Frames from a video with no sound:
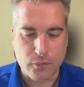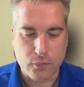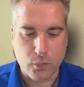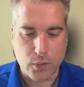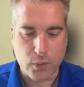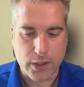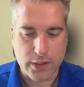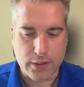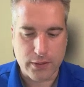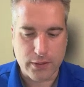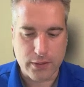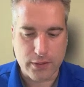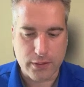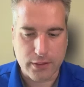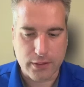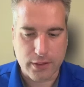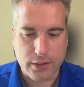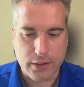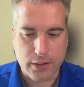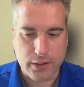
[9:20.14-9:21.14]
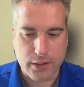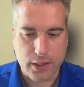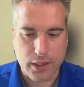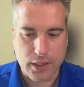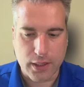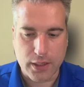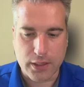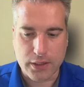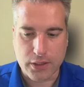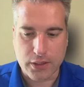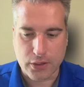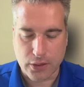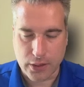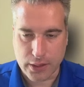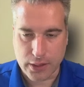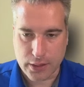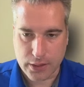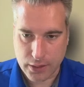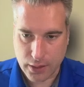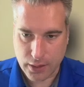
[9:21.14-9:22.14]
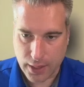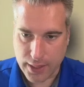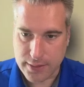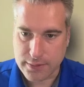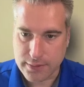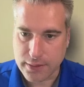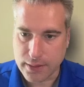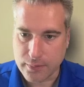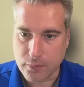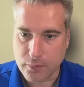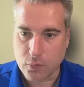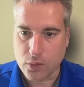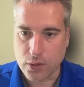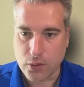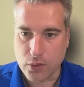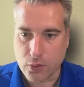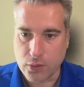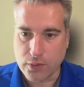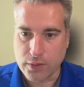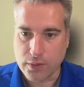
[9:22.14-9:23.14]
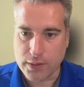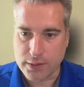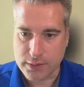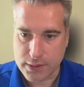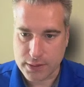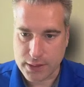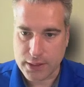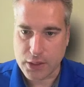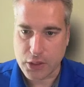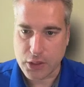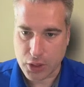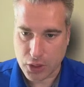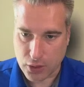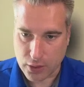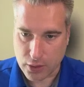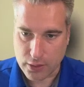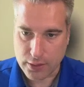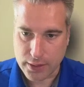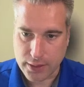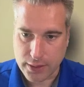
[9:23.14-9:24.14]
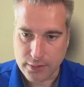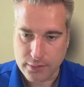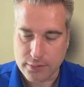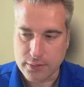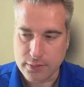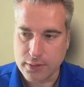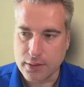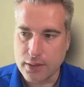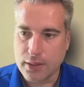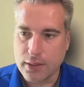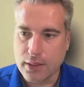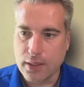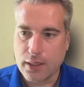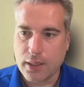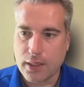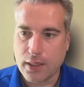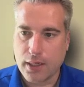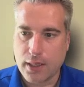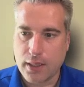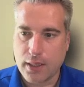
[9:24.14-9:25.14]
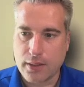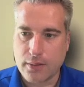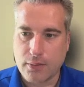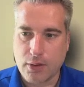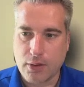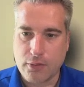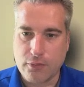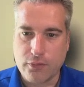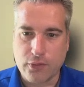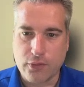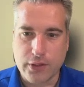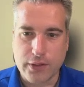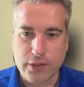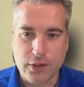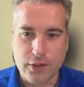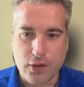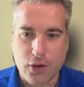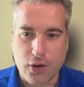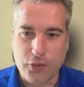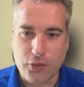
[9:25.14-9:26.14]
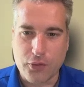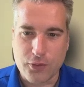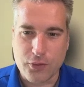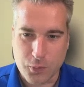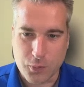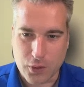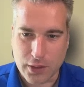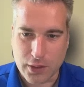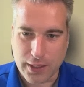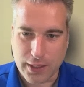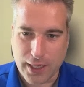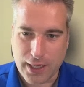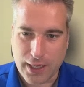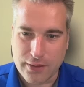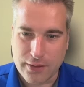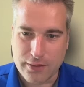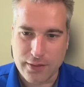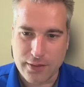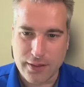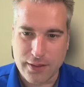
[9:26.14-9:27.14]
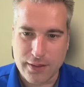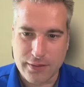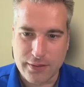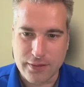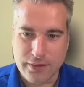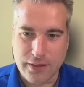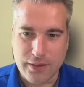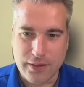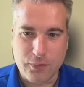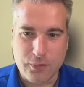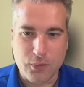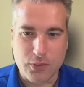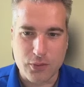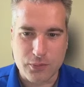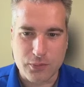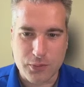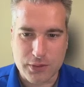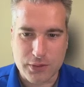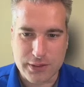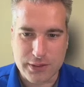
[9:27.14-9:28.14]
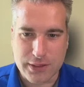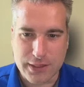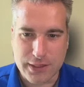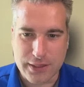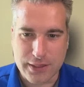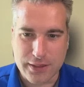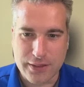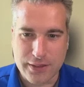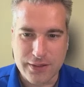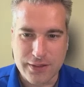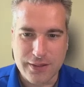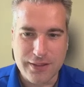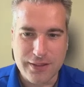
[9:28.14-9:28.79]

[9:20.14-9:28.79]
with current clients that we're going to see currently. Hopefully, all those work out, and we'll see